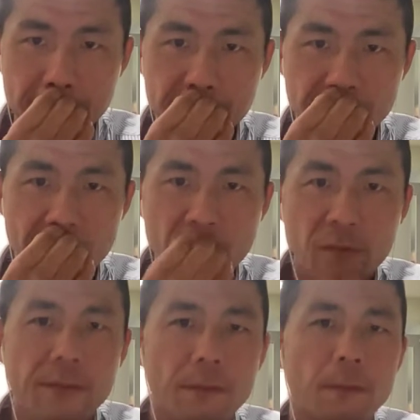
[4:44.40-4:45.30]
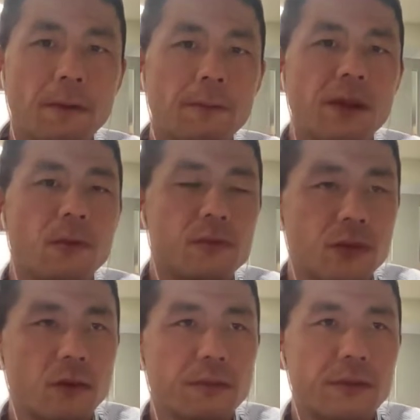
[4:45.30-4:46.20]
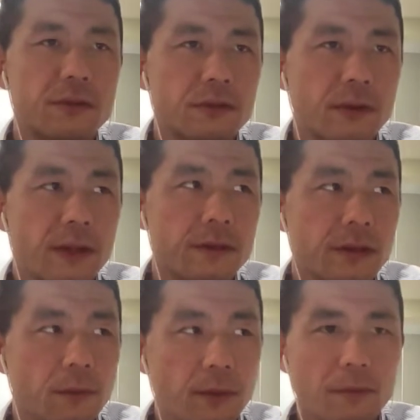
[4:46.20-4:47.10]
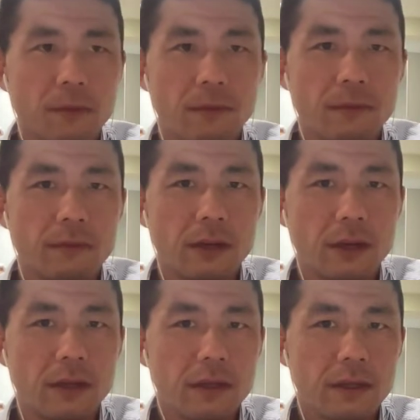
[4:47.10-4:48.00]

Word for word: So, however, when we observe the trend, how we uh,